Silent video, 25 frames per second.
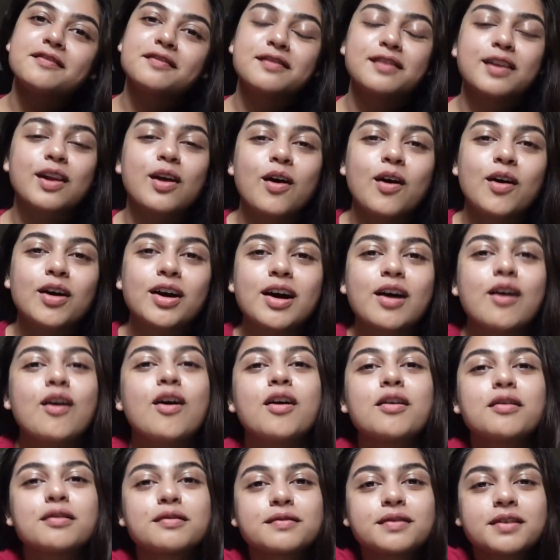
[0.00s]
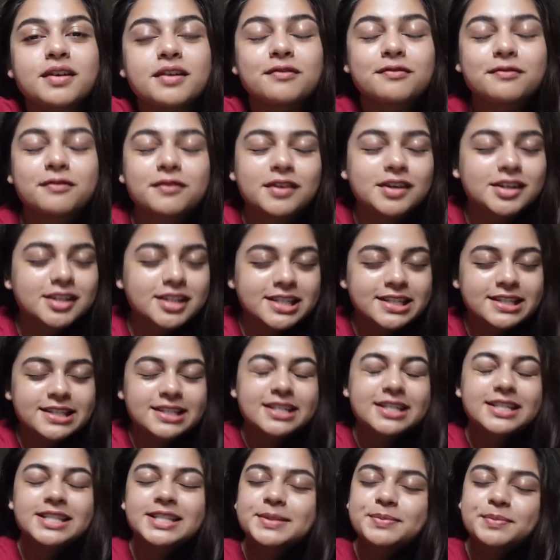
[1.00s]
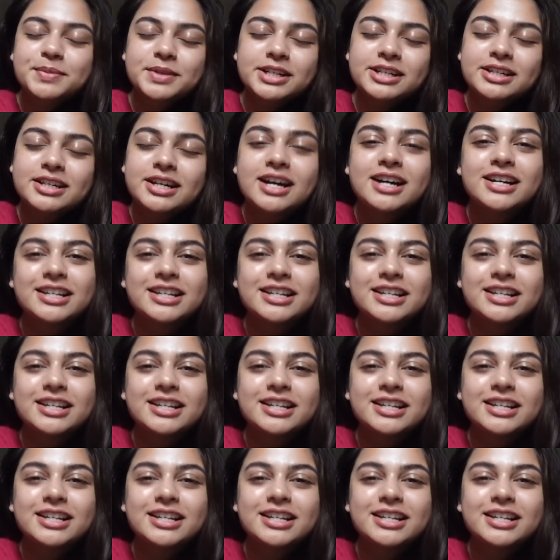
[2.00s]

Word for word: vlog of first spring